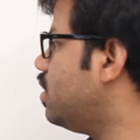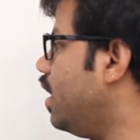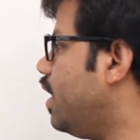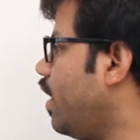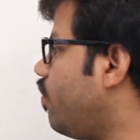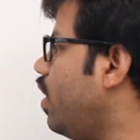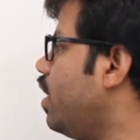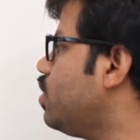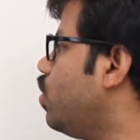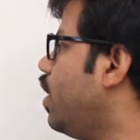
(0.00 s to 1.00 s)
then
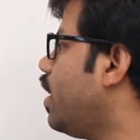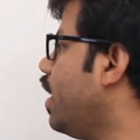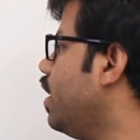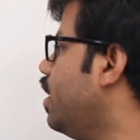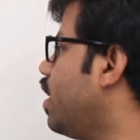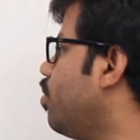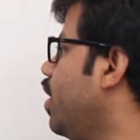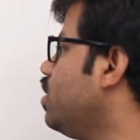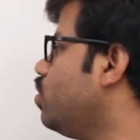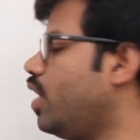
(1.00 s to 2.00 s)
definitely student ID
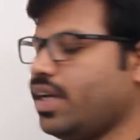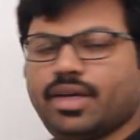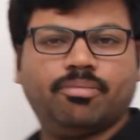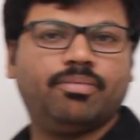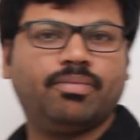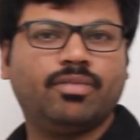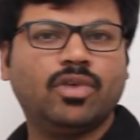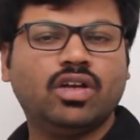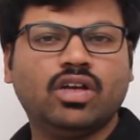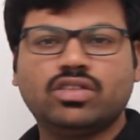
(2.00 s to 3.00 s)
determines student name.
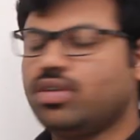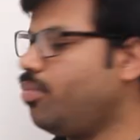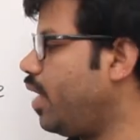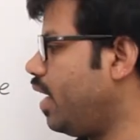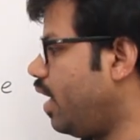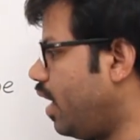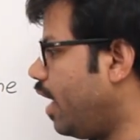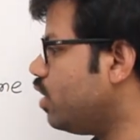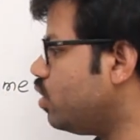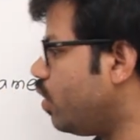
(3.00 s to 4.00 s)
So by
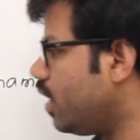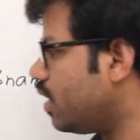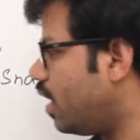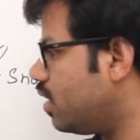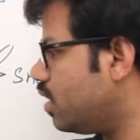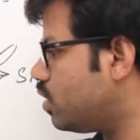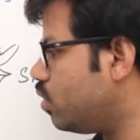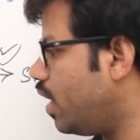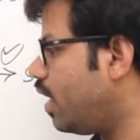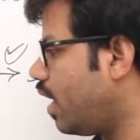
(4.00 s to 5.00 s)
ensuring that the
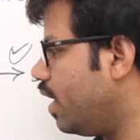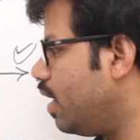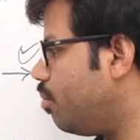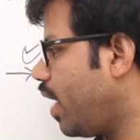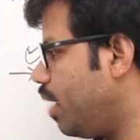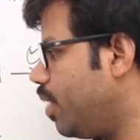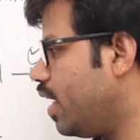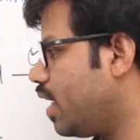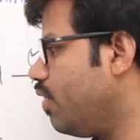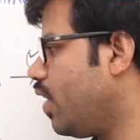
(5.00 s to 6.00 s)
student ID
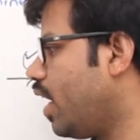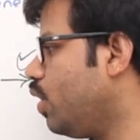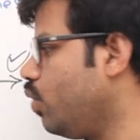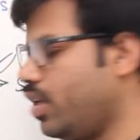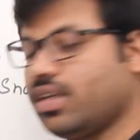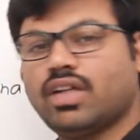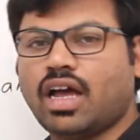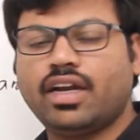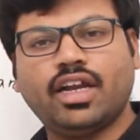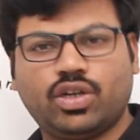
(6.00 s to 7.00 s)
primary key, we can do it.
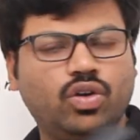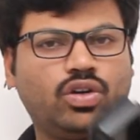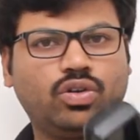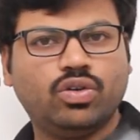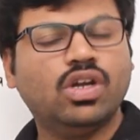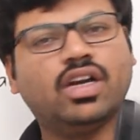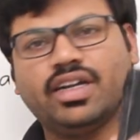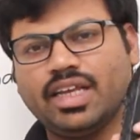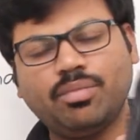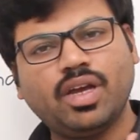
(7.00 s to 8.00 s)
Already I told you,
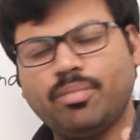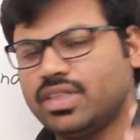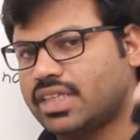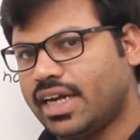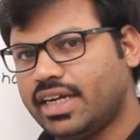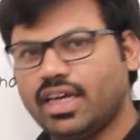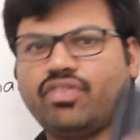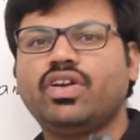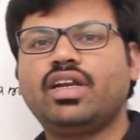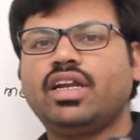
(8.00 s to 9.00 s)
DBMS can
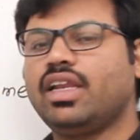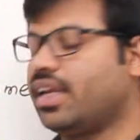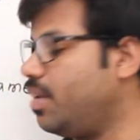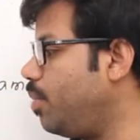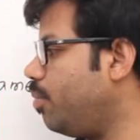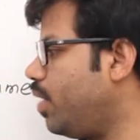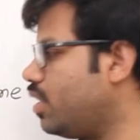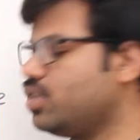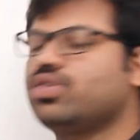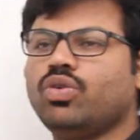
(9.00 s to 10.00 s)
definitely remember
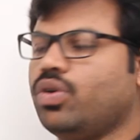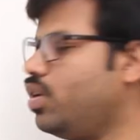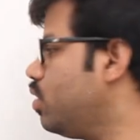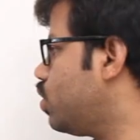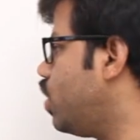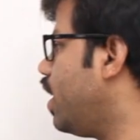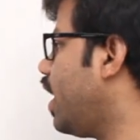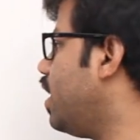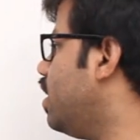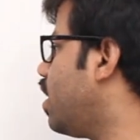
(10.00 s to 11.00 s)
this rule, student
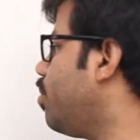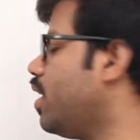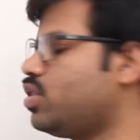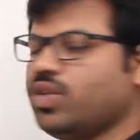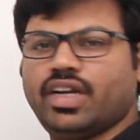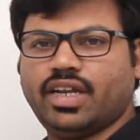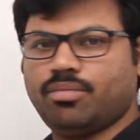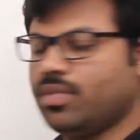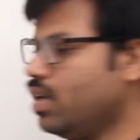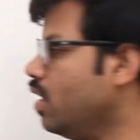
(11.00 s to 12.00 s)
ID determines student
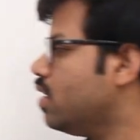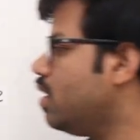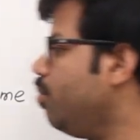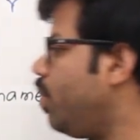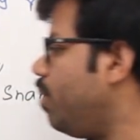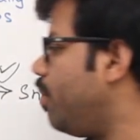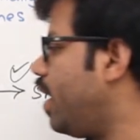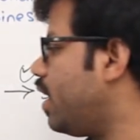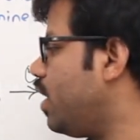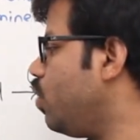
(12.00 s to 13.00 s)
name. Simply
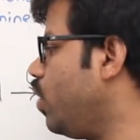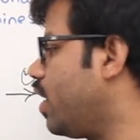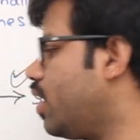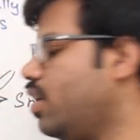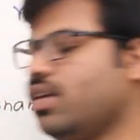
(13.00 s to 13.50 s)
make it unique